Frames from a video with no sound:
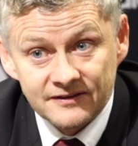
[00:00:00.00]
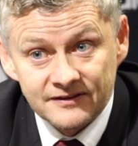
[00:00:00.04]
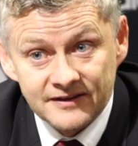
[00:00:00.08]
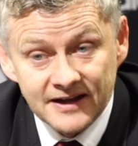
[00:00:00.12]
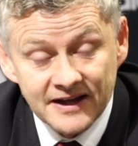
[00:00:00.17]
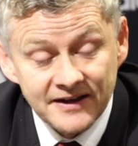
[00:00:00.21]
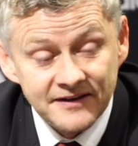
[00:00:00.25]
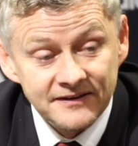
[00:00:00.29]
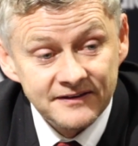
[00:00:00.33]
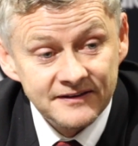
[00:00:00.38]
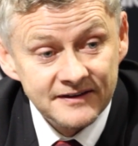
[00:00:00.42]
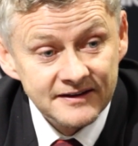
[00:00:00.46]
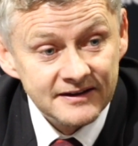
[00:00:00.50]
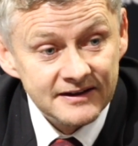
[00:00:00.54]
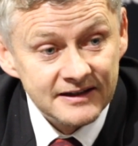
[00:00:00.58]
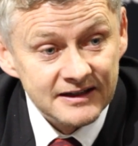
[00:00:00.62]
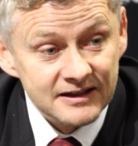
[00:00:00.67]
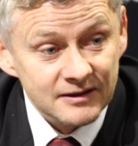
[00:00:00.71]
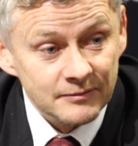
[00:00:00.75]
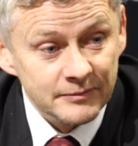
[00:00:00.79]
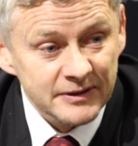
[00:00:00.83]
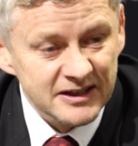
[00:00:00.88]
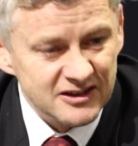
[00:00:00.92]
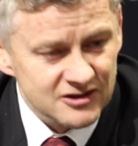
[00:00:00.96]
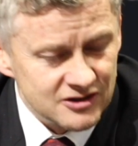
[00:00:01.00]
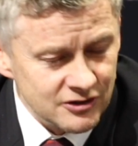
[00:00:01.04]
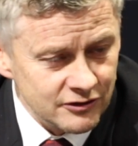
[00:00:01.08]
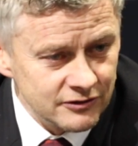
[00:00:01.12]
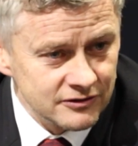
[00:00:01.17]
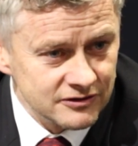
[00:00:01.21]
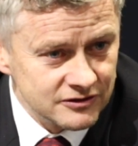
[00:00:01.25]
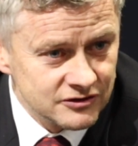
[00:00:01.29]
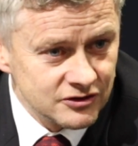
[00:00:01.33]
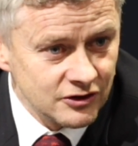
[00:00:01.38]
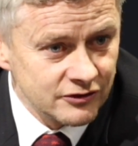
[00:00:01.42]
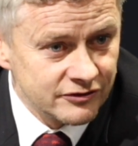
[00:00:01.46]
then it'll be a
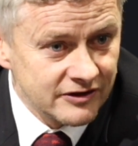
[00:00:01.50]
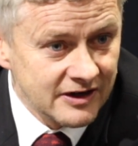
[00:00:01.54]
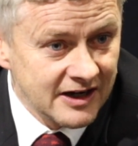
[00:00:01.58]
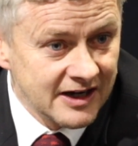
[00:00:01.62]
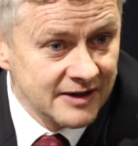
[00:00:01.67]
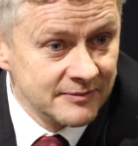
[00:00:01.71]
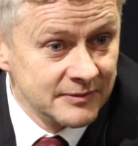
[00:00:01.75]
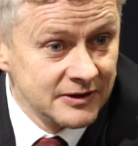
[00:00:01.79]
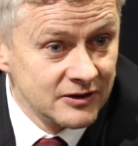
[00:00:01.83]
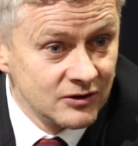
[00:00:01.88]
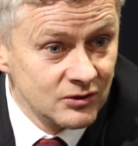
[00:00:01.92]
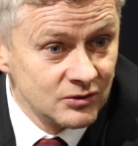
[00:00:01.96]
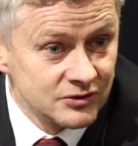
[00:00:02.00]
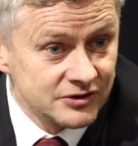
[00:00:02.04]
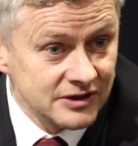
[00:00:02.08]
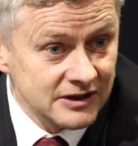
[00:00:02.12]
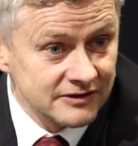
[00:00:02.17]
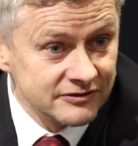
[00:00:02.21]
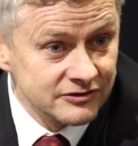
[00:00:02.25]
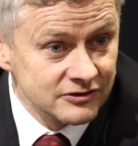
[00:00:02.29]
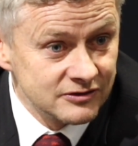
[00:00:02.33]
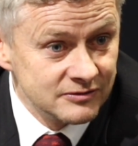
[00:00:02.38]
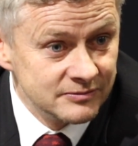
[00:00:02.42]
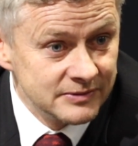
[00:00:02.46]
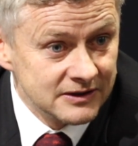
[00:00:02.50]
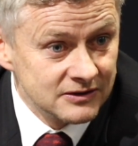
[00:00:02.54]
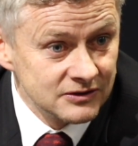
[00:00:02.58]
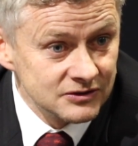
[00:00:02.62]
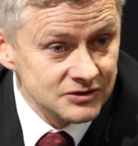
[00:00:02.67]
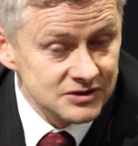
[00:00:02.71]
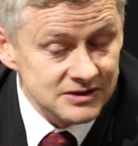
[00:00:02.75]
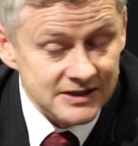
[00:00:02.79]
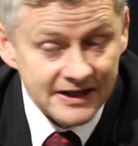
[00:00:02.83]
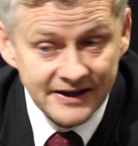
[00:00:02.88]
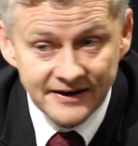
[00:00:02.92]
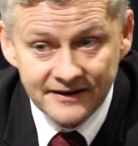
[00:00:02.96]
tough game at Old Trafford,
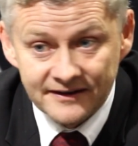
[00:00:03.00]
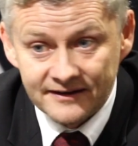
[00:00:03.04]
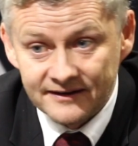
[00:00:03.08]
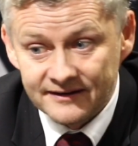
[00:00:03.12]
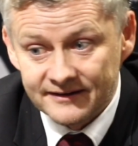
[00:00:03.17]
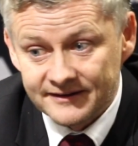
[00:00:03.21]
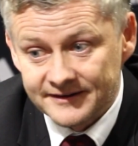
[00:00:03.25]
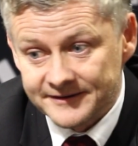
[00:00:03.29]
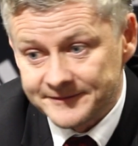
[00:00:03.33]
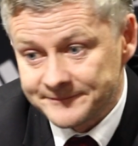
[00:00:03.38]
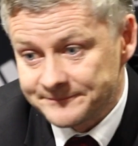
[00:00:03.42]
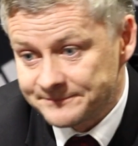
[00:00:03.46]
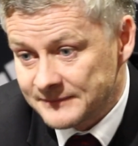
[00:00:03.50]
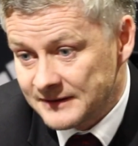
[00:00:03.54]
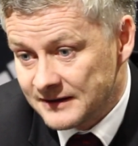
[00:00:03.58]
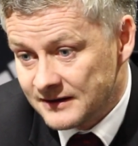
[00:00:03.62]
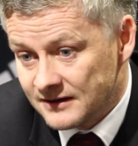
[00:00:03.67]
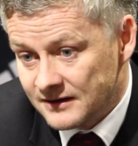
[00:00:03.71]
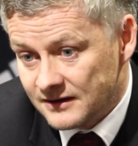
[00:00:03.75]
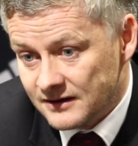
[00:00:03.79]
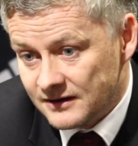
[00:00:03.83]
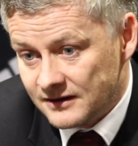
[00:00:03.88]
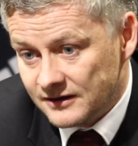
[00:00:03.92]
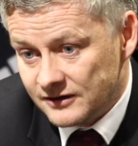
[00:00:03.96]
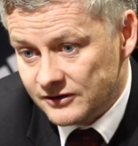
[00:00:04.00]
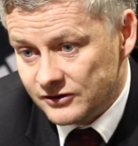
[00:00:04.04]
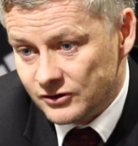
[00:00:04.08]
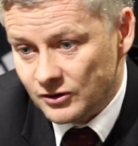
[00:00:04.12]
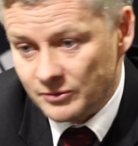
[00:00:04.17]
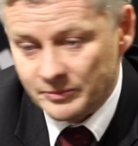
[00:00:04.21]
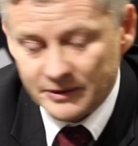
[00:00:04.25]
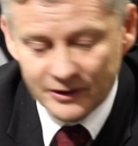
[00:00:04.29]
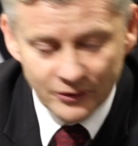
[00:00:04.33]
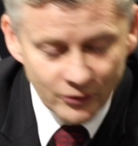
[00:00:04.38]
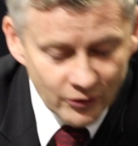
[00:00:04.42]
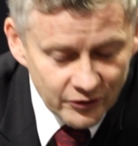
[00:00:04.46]
because then
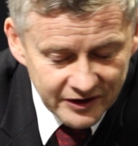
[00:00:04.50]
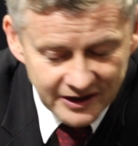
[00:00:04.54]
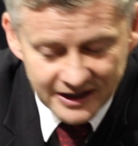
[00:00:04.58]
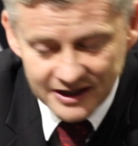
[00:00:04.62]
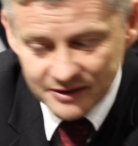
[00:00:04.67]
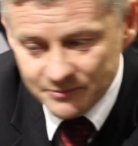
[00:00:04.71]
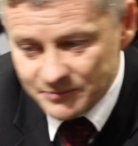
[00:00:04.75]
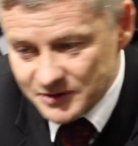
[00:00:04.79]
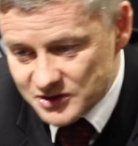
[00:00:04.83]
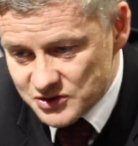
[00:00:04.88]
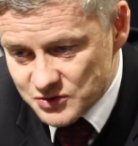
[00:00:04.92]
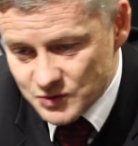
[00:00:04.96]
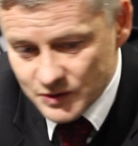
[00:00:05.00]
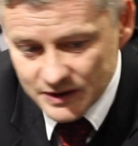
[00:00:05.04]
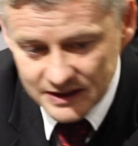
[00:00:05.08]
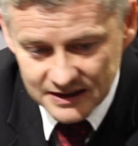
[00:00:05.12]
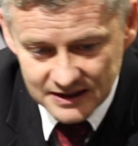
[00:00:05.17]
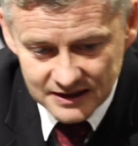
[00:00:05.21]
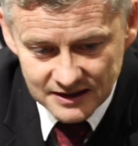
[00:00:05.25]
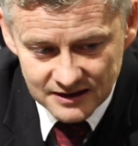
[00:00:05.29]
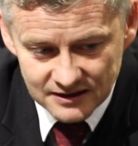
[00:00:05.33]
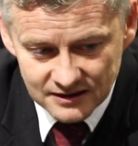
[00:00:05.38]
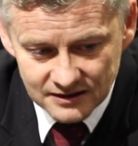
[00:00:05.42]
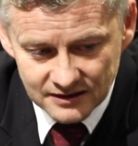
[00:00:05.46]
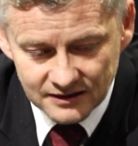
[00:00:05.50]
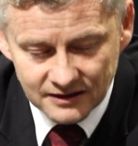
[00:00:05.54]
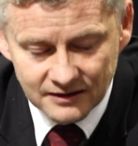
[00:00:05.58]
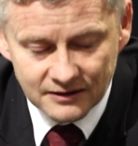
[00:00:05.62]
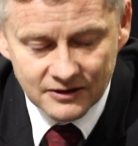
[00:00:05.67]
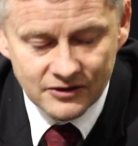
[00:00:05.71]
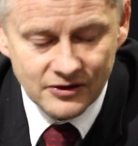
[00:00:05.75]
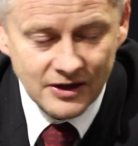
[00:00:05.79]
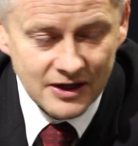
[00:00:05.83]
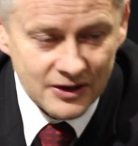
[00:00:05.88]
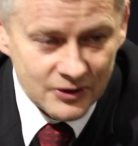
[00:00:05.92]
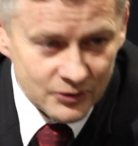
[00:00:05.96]
you'll be running in between and the
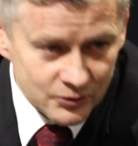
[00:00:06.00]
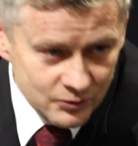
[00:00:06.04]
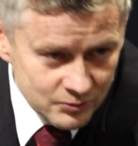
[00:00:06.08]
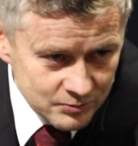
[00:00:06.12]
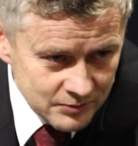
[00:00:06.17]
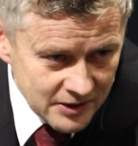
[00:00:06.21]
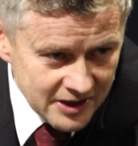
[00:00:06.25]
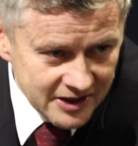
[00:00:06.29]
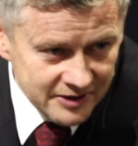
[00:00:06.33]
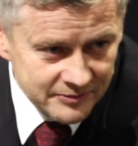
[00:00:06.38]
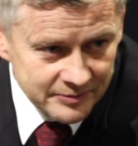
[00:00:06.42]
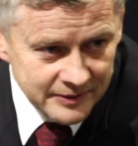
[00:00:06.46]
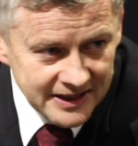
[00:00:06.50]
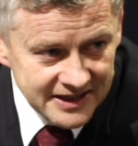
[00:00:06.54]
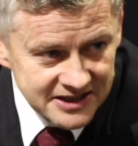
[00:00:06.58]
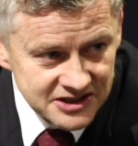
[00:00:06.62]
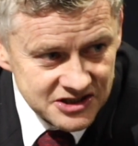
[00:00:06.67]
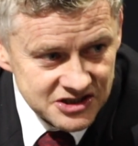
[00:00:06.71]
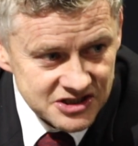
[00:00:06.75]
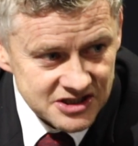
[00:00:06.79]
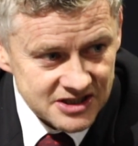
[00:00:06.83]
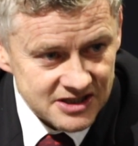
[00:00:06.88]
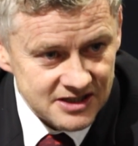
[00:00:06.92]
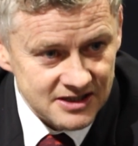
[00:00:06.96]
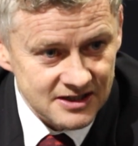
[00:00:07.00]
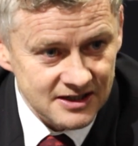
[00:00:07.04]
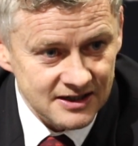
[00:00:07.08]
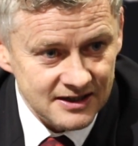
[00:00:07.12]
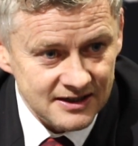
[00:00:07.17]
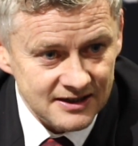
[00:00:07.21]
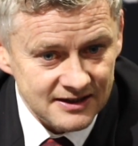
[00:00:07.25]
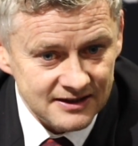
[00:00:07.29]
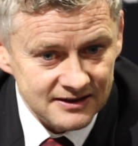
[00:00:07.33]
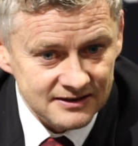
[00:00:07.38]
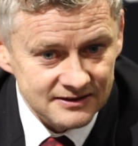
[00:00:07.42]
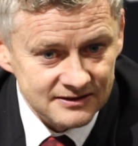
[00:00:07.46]
crowd might be edgy.
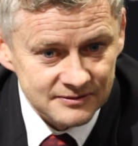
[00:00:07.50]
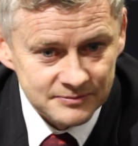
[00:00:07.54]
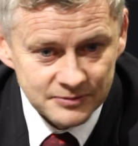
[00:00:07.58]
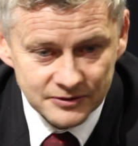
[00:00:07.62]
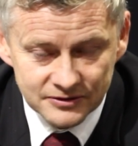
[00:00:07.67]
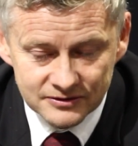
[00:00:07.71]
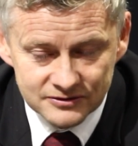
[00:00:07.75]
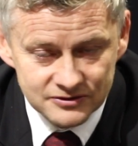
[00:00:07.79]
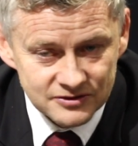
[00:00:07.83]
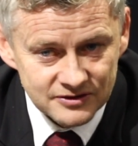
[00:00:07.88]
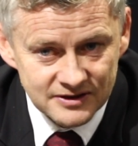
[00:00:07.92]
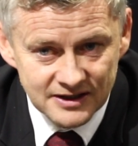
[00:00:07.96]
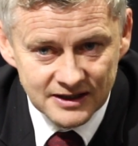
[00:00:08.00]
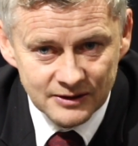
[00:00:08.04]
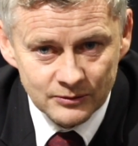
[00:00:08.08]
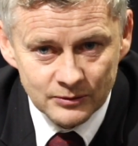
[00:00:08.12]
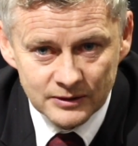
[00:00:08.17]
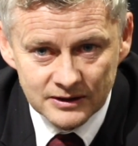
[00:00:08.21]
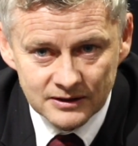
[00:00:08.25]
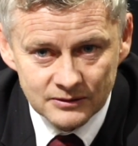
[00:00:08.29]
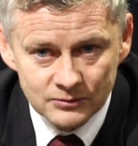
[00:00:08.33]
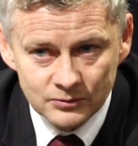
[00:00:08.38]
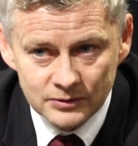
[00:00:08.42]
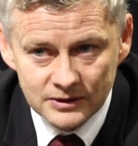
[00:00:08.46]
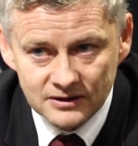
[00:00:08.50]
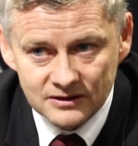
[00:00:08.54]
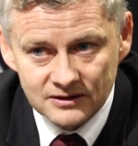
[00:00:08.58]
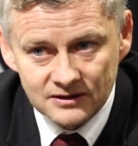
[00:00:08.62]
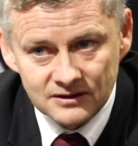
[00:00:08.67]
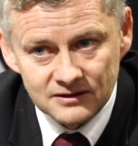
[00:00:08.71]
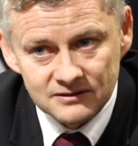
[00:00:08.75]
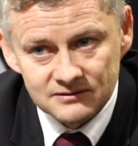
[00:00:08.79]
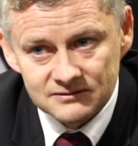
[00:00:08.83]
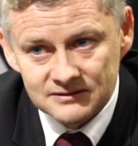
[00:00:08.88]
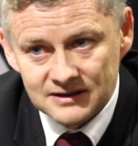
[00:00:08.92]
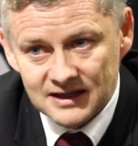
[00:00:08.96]
But today we got
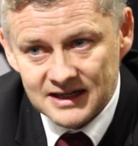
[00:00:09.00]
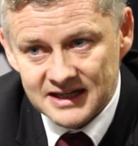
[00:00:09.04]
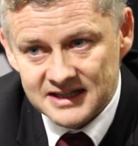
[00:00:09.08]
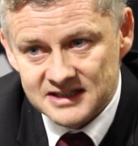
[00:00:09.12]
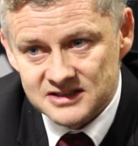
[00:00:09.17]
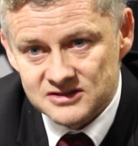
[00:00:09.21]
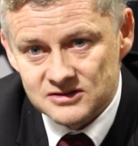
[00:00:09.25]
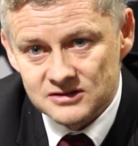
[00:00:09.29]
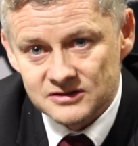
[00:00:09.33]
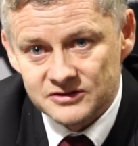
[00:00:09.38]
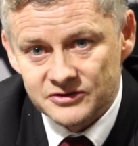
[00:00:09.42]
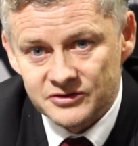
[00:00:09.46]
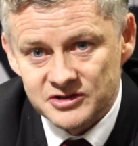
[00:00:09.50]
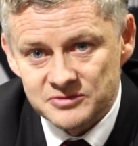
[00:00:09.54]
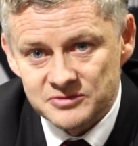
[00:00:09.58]
an excellent